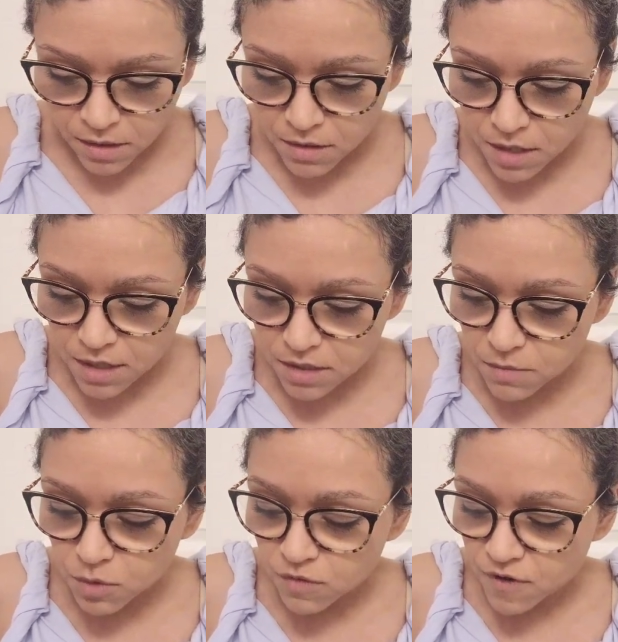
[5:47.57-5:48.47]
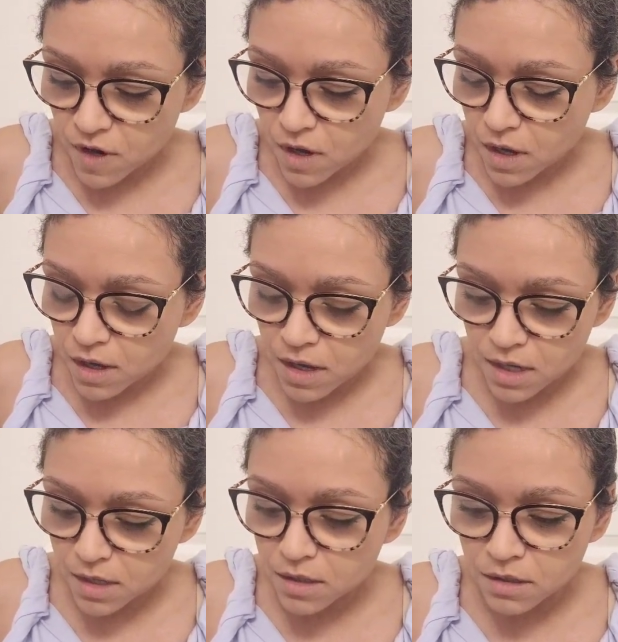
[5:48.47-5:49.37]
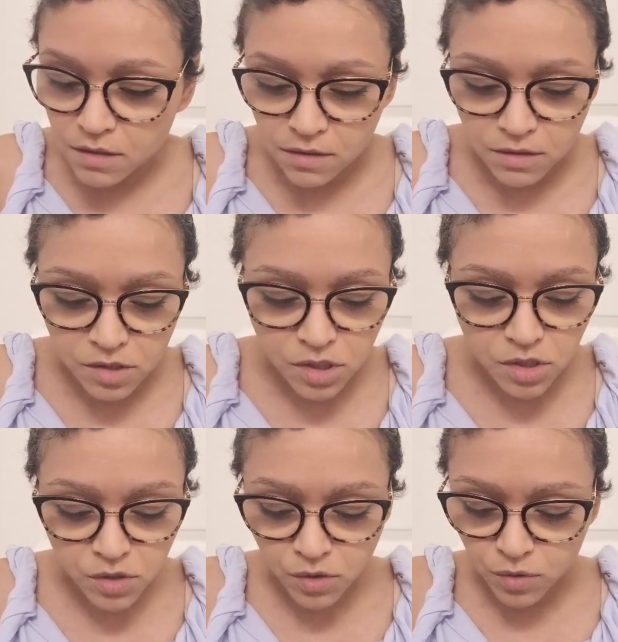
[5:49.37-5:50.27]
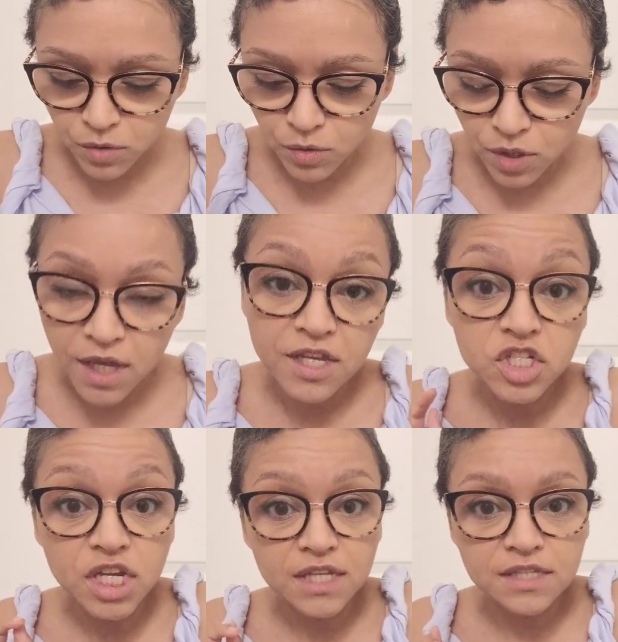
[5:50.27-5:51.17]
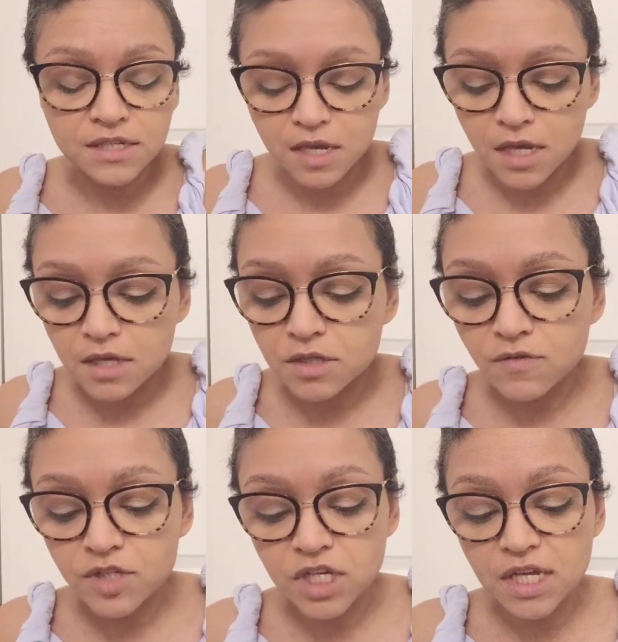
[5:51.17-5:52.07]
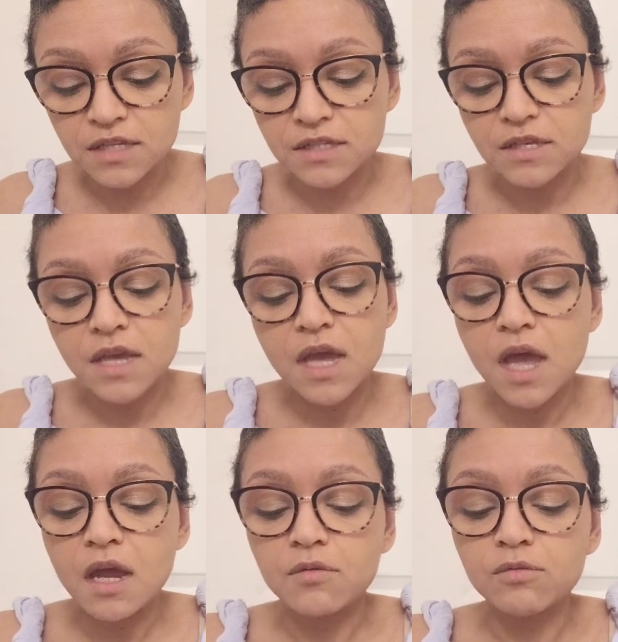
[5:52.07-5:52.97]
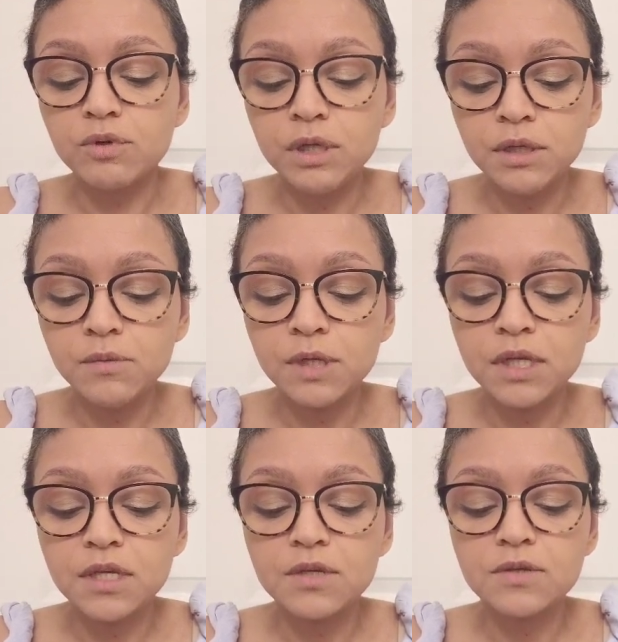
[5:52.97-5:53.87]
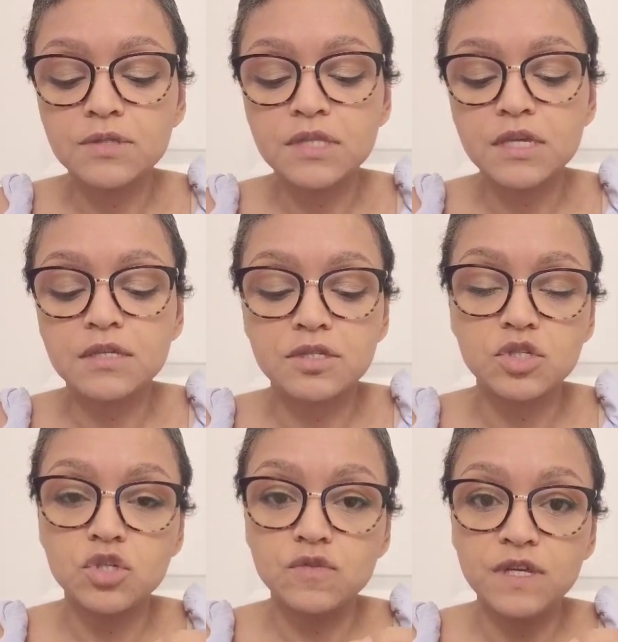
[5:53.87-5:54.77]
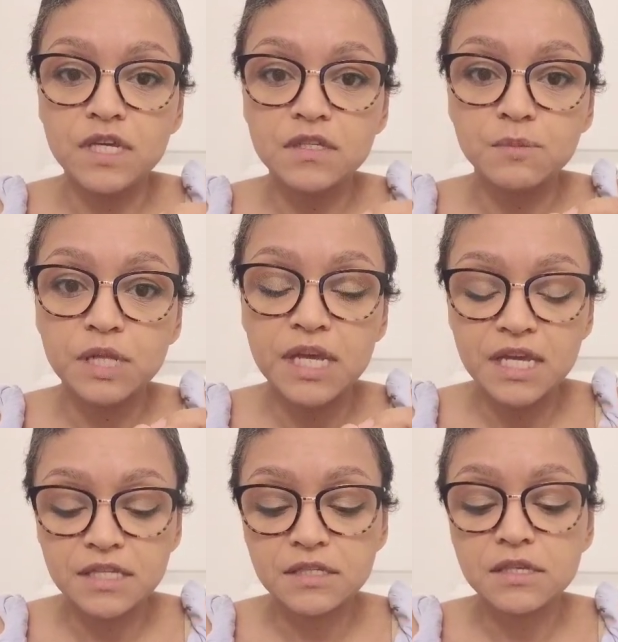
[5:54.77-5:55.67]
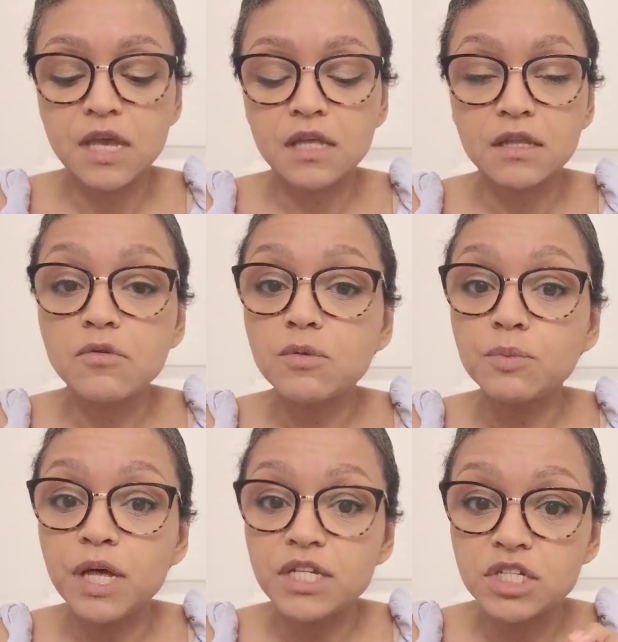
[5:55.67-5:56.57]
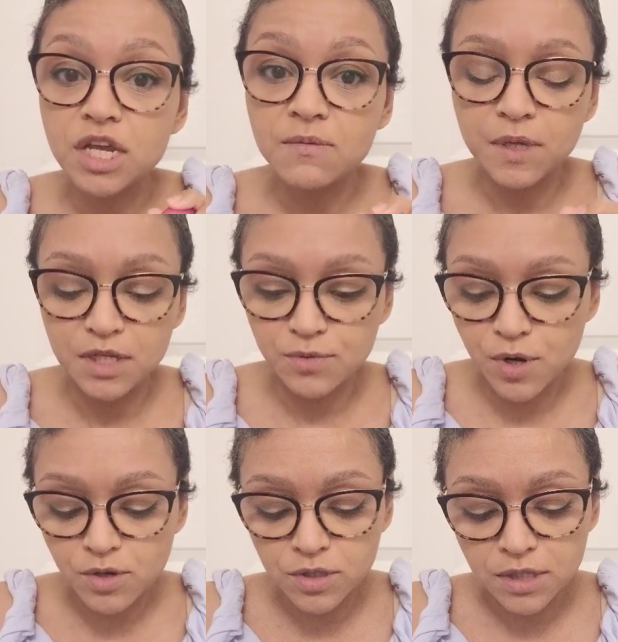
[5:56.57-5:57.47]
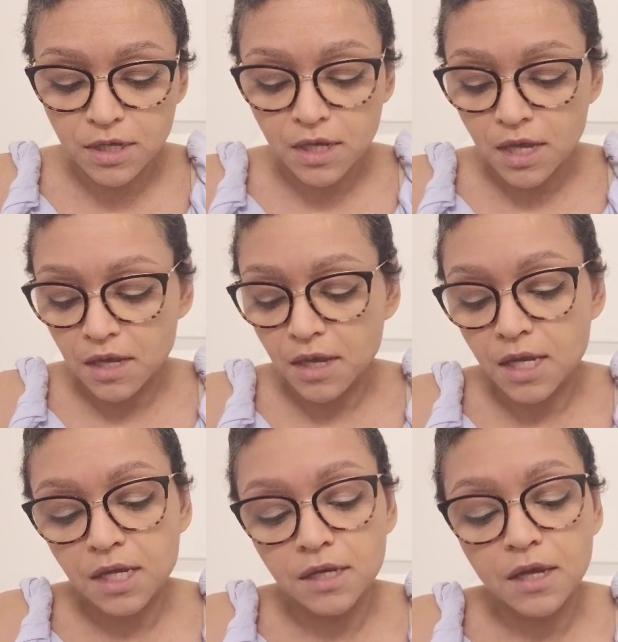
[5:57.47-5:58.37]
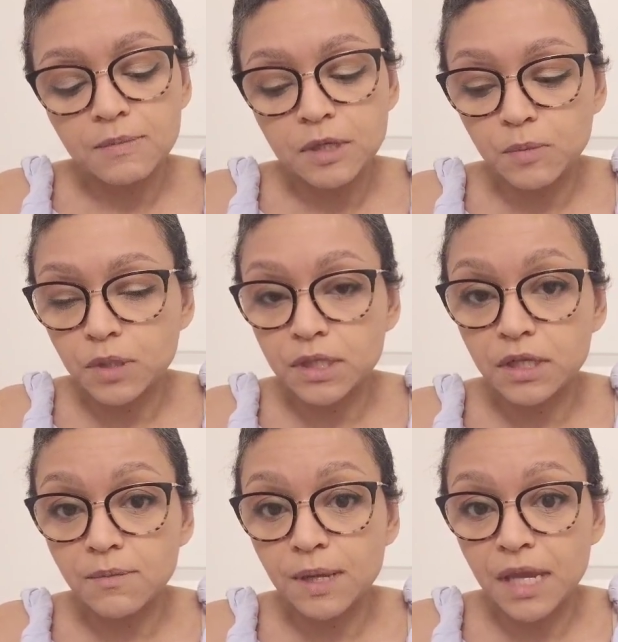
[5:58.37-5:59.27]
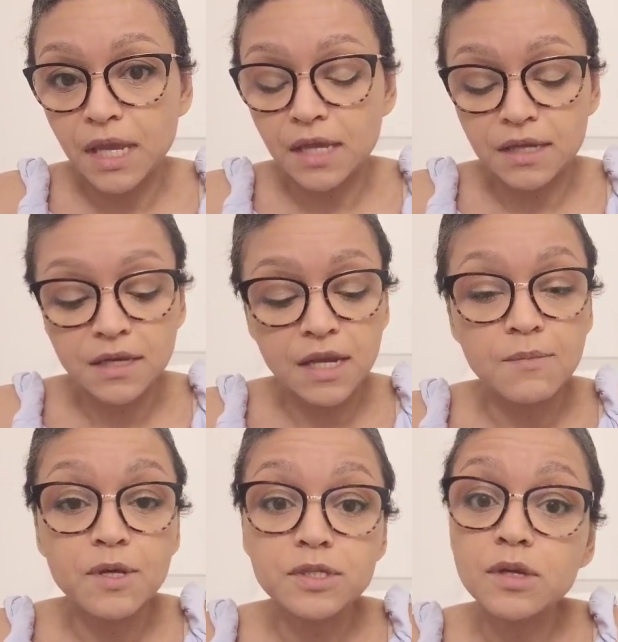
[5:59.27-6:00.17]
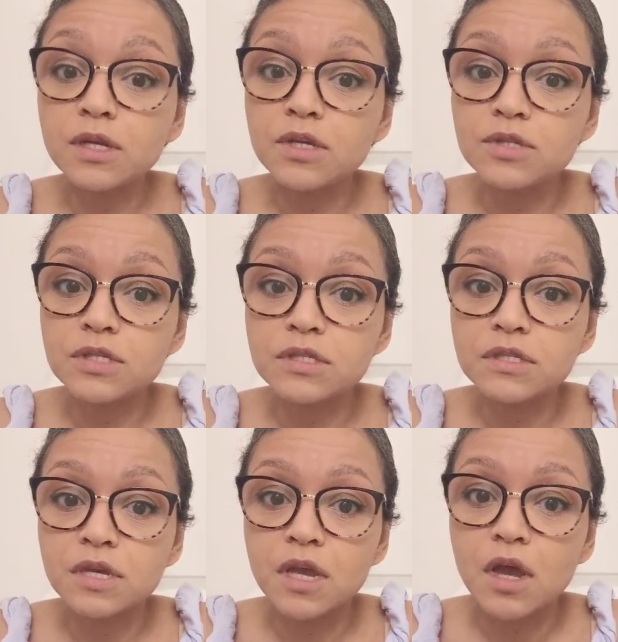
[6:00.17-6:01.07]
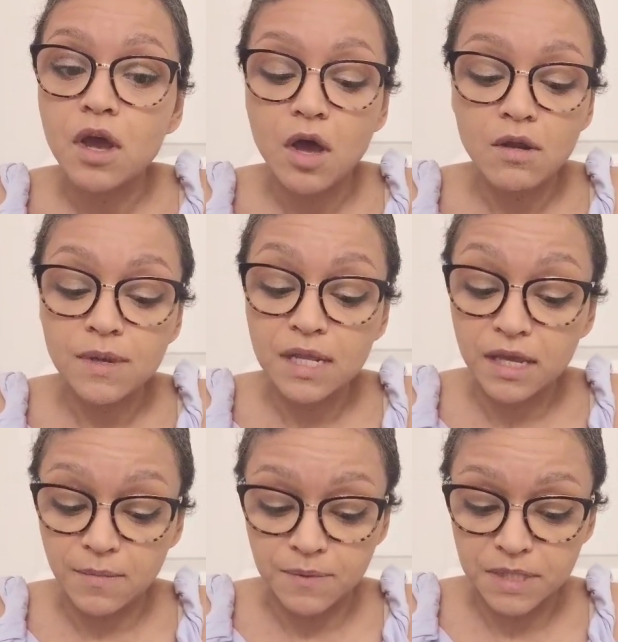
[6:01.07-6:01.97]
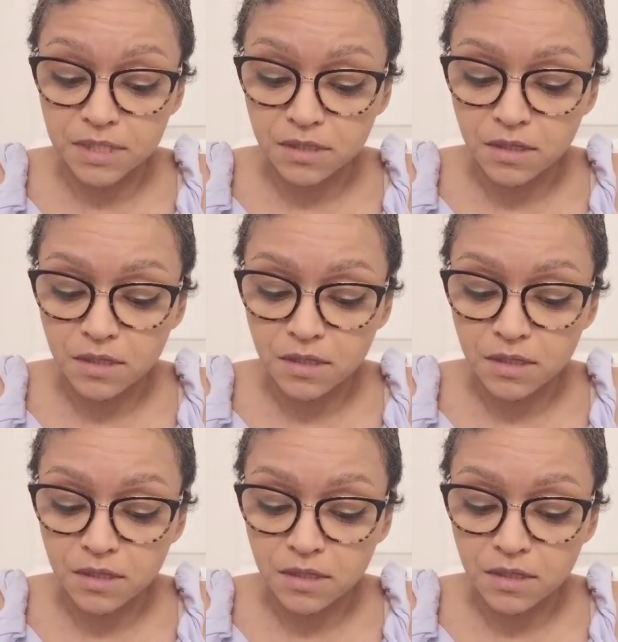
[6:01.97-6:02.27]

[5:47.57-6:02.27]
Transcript: let's move on to cheeks. So for cheeks, I really want to use this Juvias Place Liquid Blush in Peach Rose, and I'm going to put a little on my hand, and I'm also going to use this on my lips